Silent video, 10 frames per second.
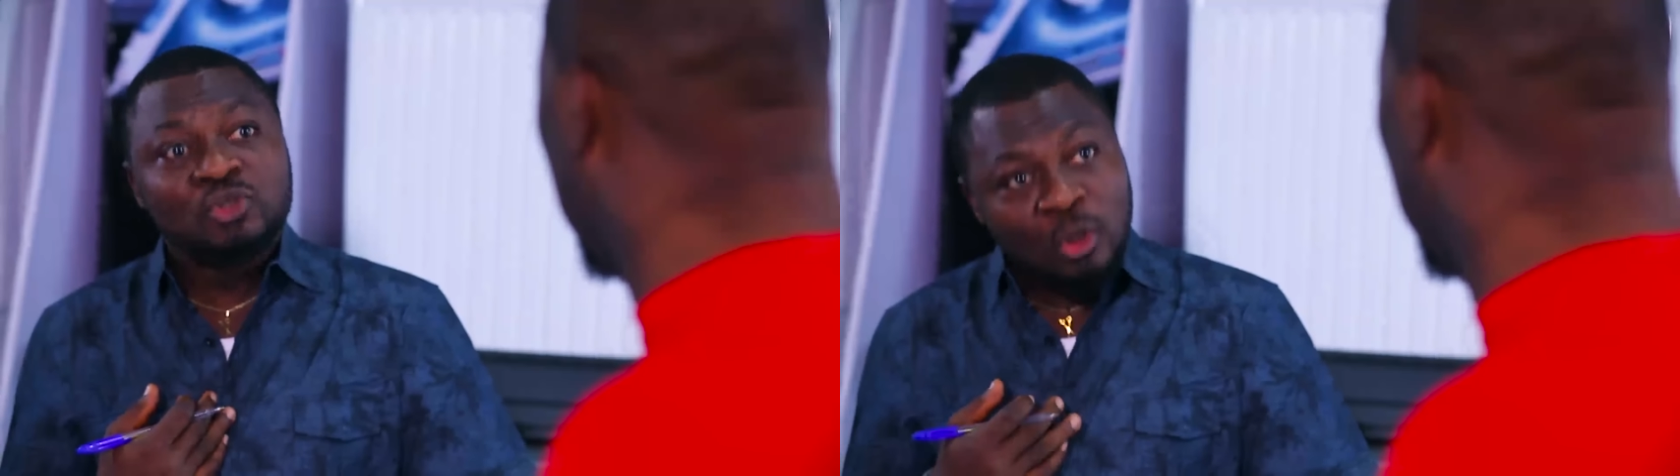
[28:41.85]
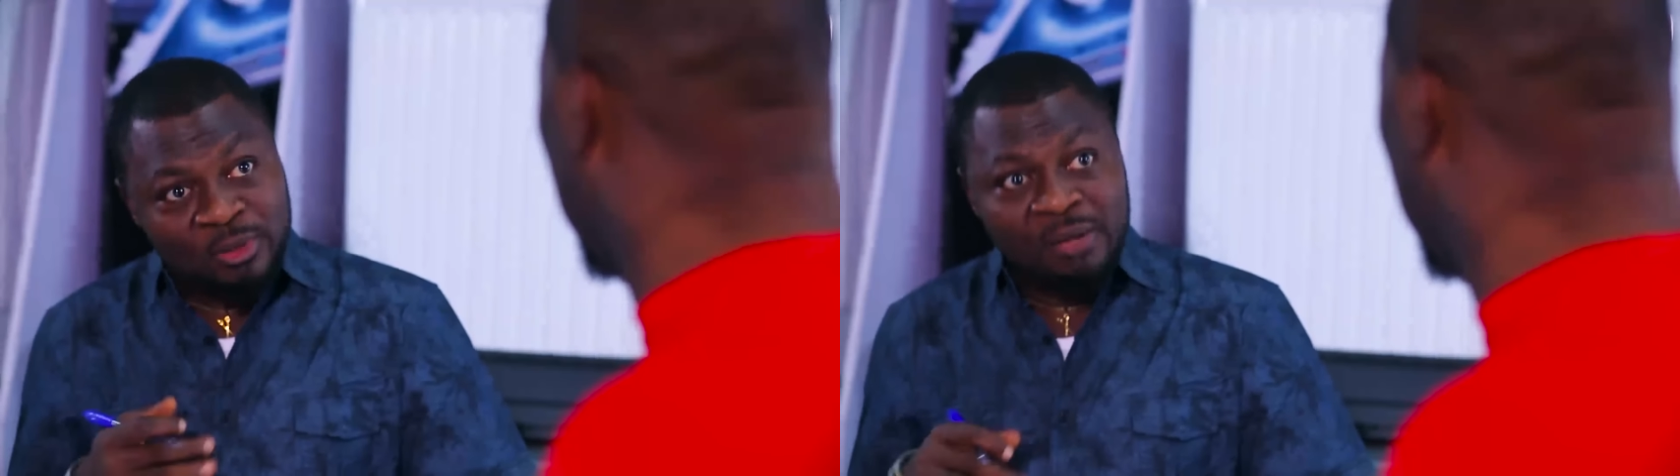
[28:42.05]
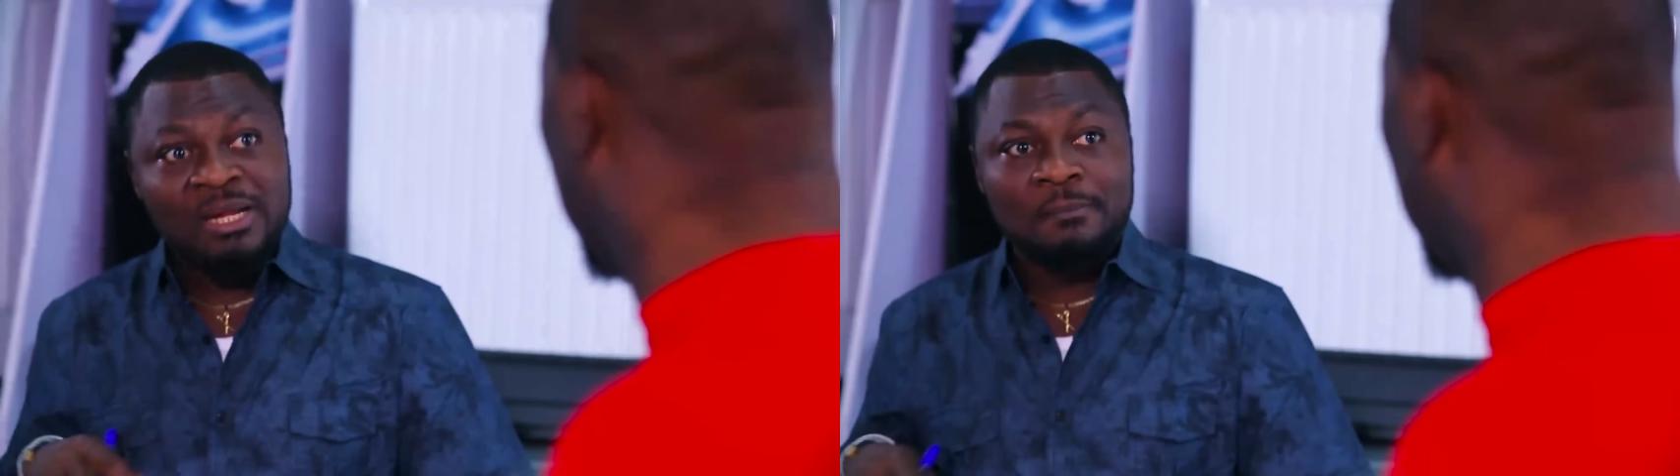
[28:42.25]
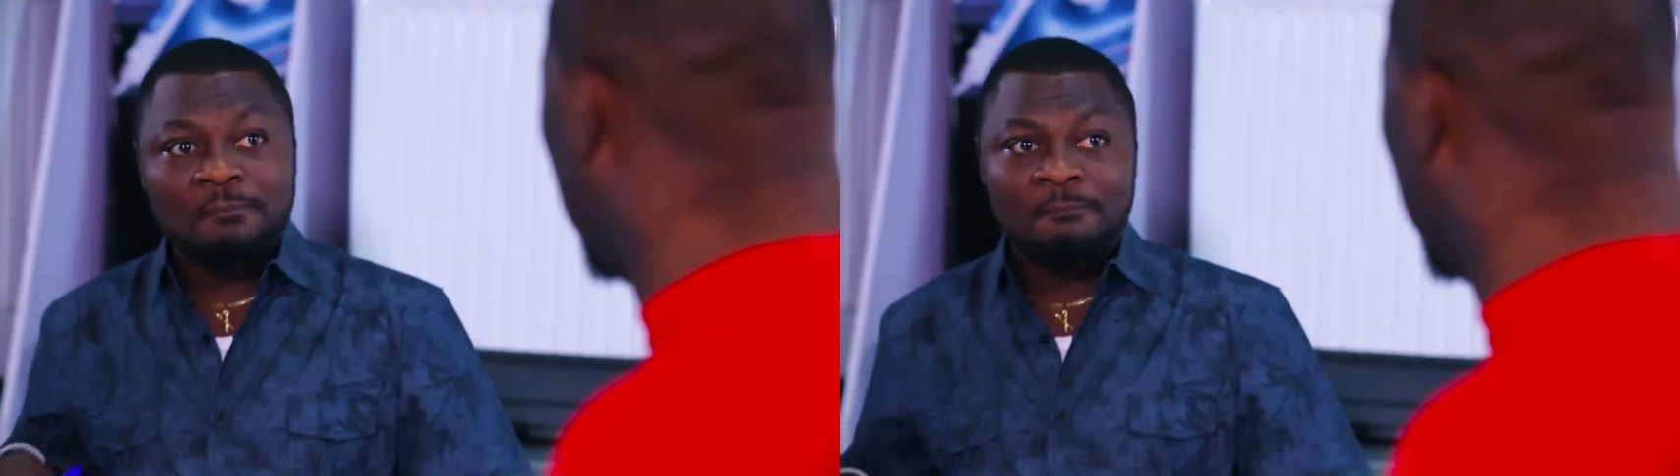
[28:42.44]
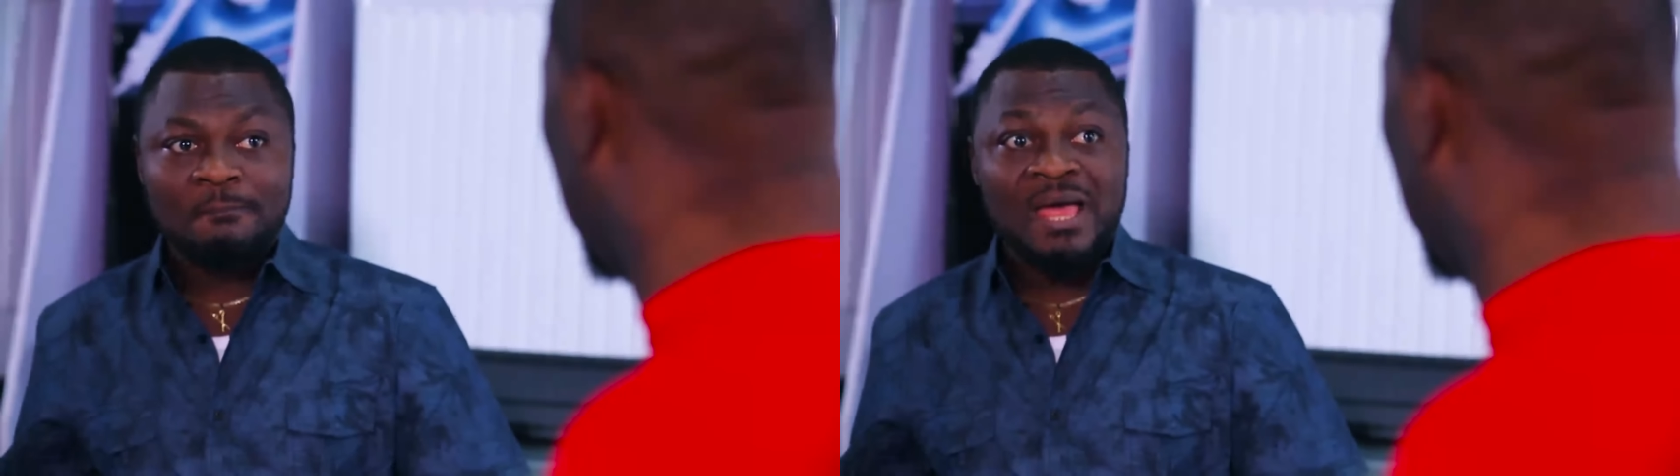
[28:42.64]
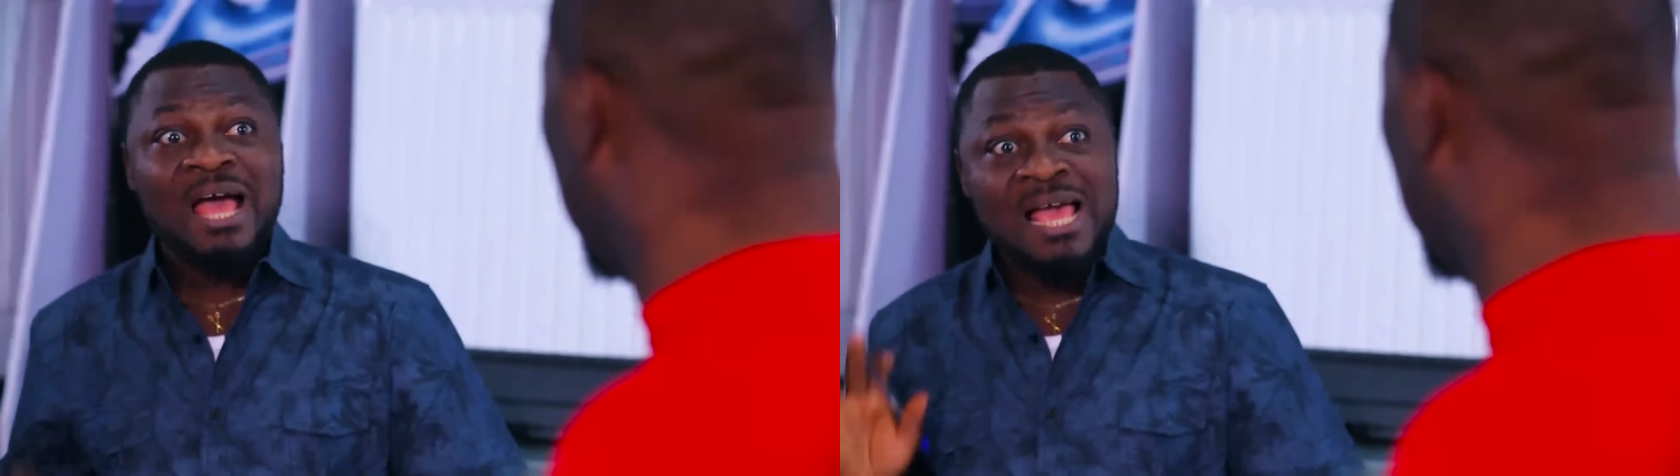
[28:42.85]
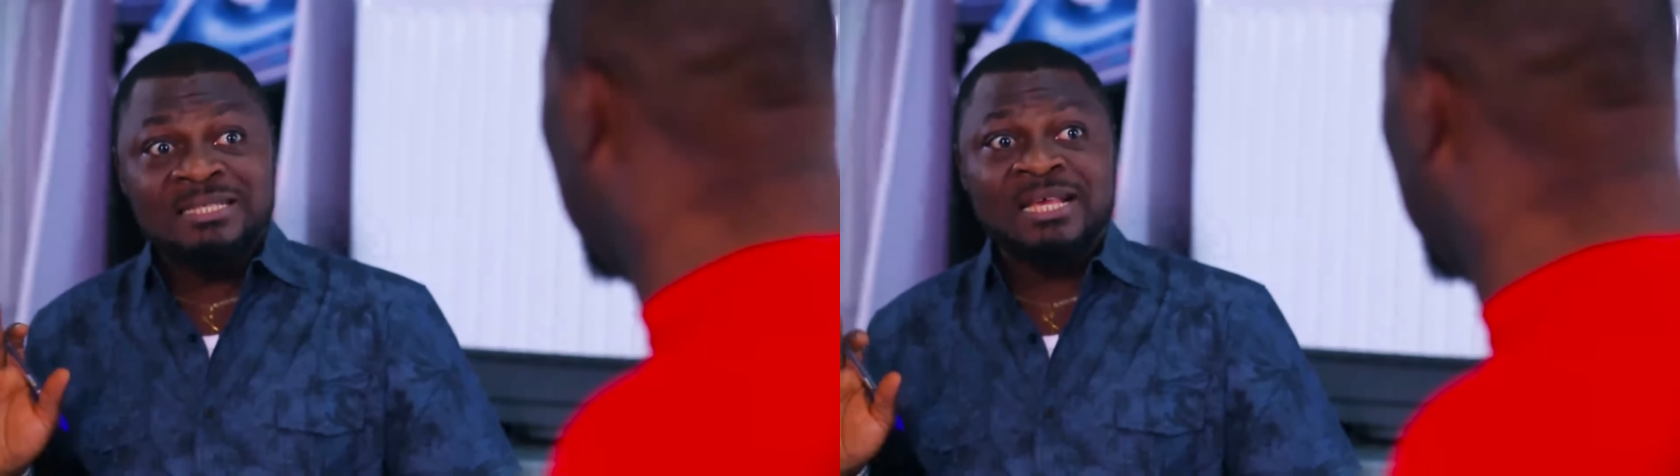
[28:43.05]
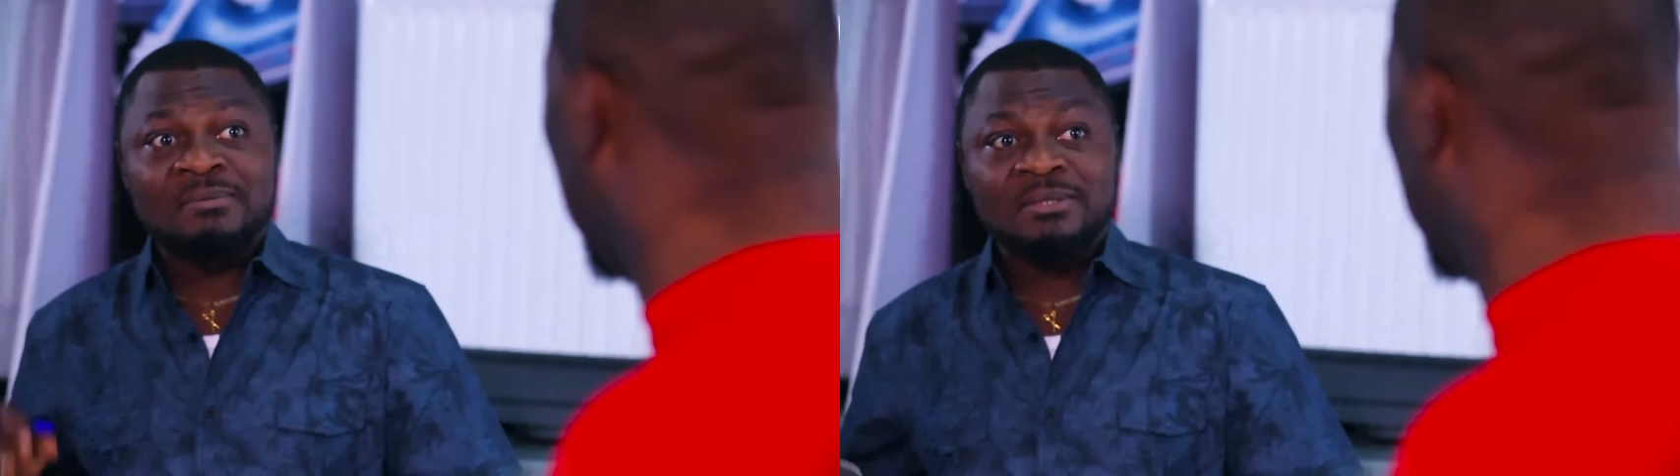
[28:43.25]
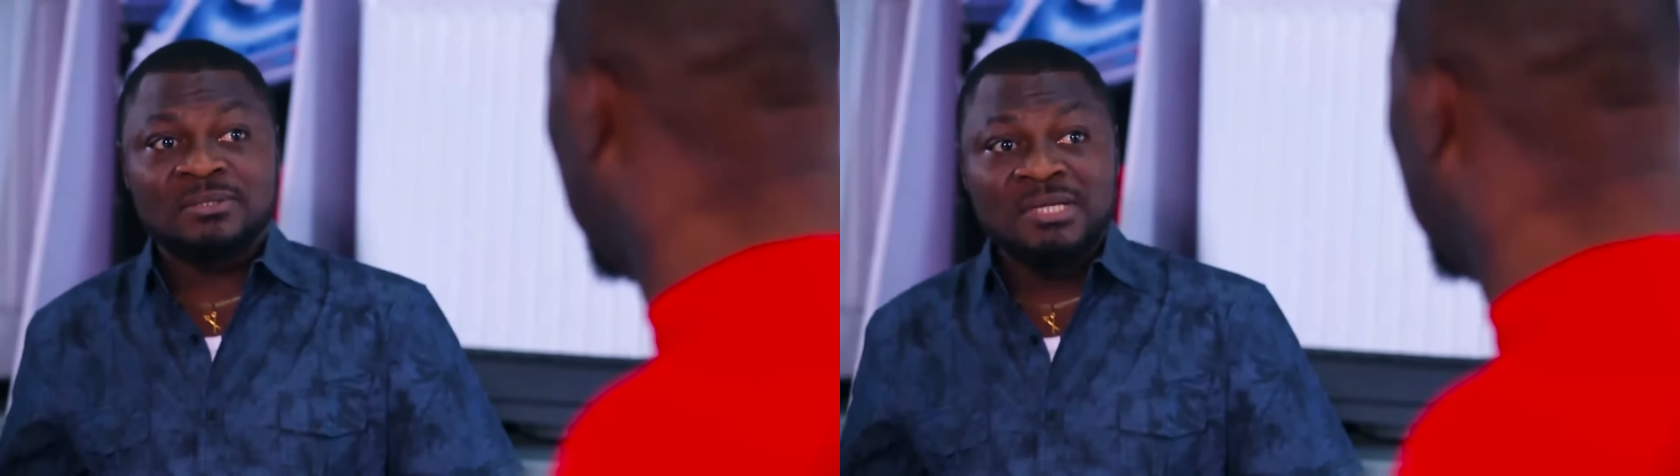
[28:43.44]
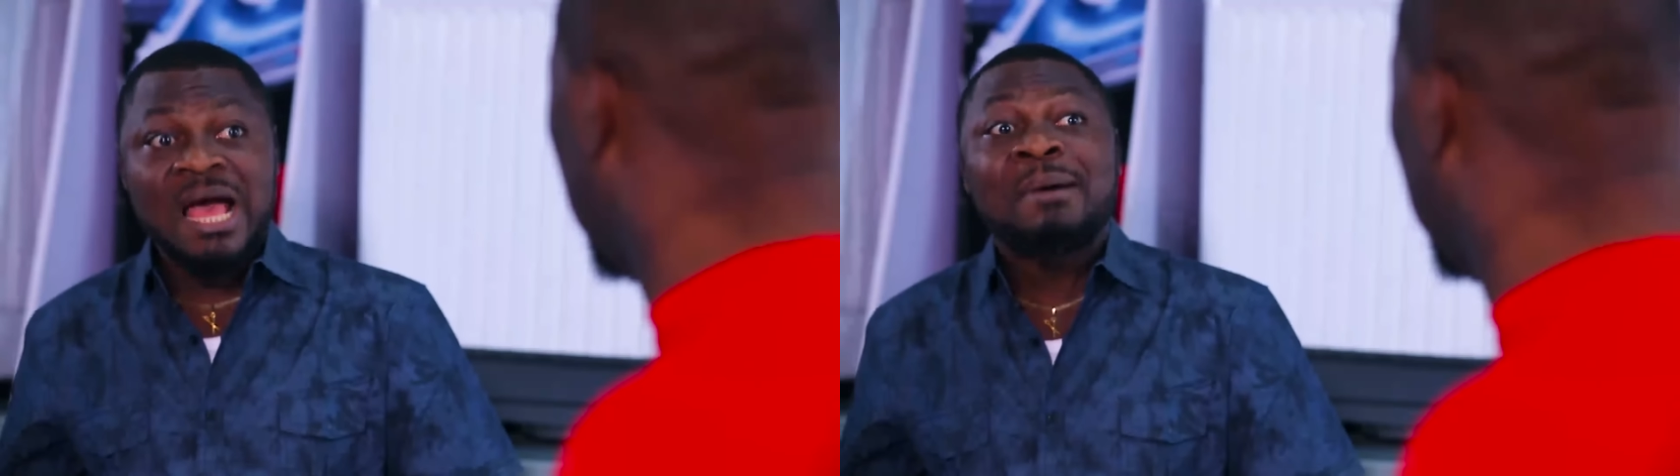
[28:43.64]
No problem. I accept.
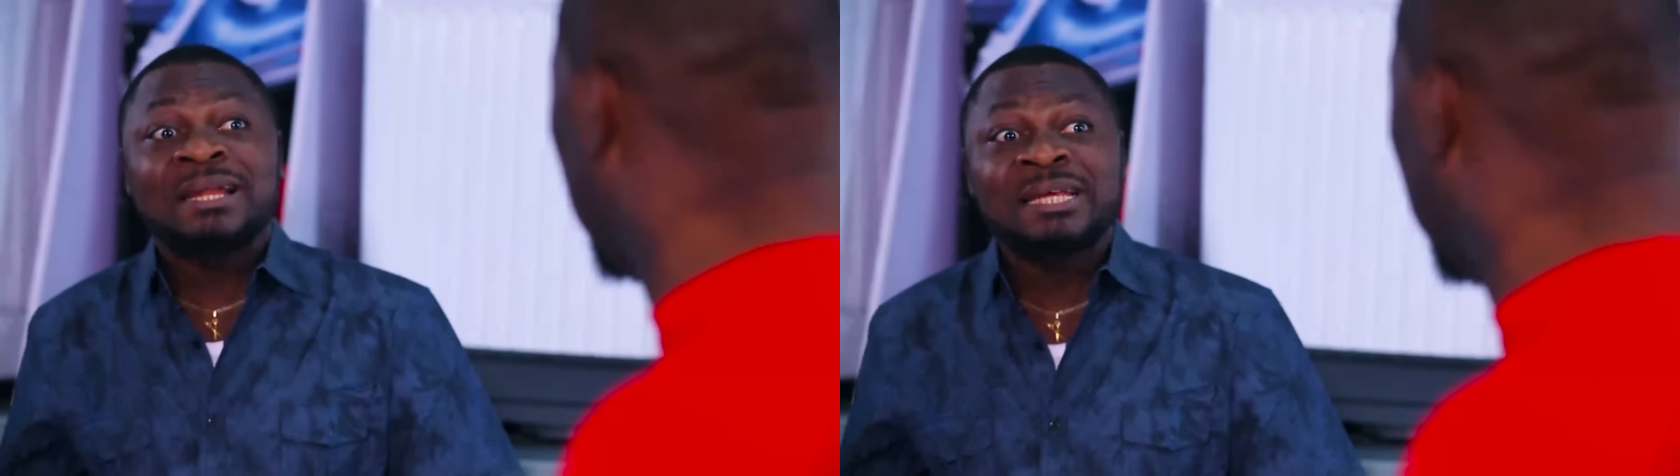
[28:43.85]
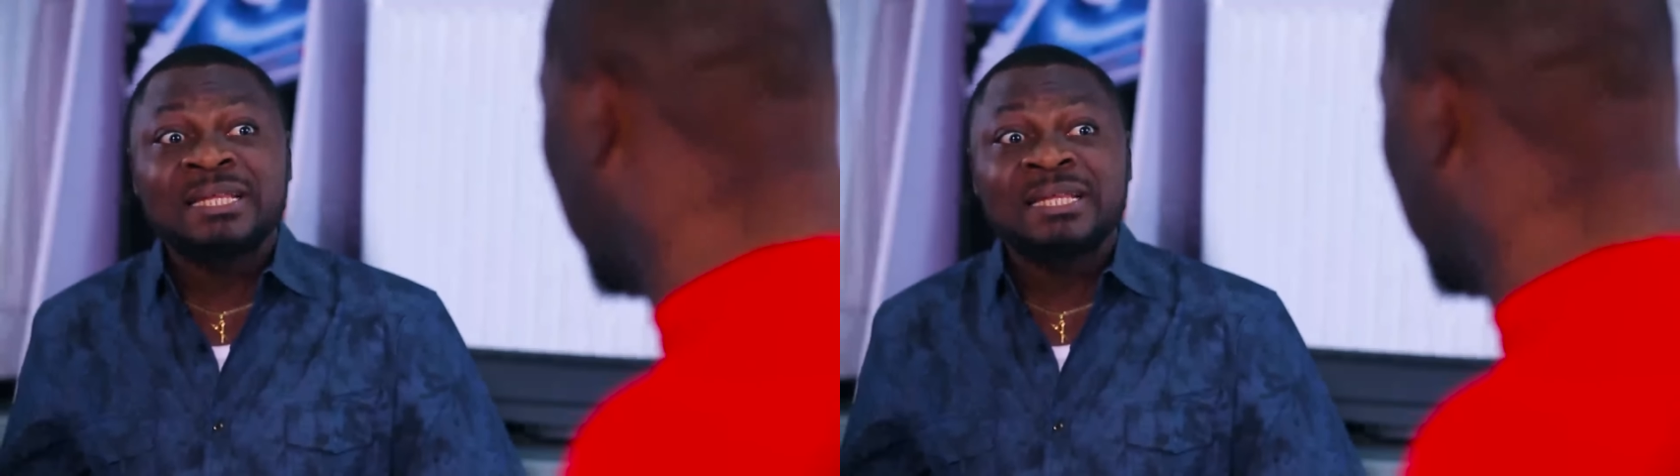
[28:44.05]
I'm an